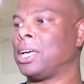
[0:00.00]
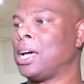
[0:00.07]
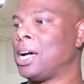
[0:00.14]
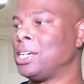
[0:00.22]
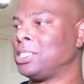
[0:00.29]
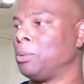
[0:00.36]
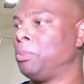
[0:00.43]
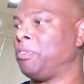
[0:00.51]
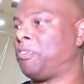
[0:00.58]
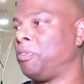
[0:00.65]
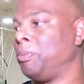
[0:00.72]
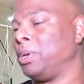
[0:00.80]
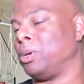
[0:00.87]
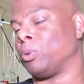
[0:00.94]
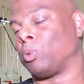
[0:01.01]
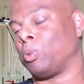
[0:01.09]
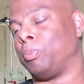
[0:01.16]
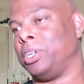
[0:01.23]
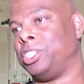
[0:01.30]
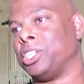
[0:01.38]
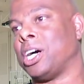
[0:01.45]
guys that will be familiar with would
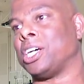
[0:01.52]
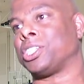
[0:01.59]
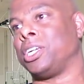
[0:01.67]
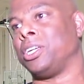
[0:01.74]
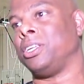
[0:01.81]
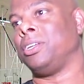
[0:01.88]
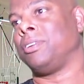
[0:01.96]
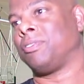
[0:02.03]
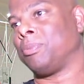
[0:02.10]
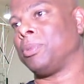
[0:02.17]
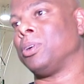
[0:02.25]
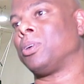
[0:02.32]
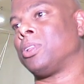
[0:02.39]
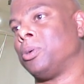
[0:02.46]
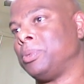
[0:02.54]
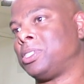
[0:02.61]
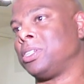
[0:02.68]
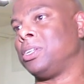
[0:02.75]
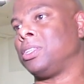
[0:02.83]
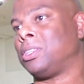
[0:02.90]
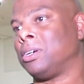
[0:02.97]
be Josh Giddey from the Oklahoma
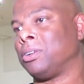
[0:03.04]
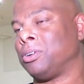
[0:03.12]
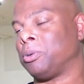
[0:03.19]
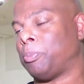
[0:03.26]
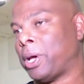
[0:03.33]
City Thunder,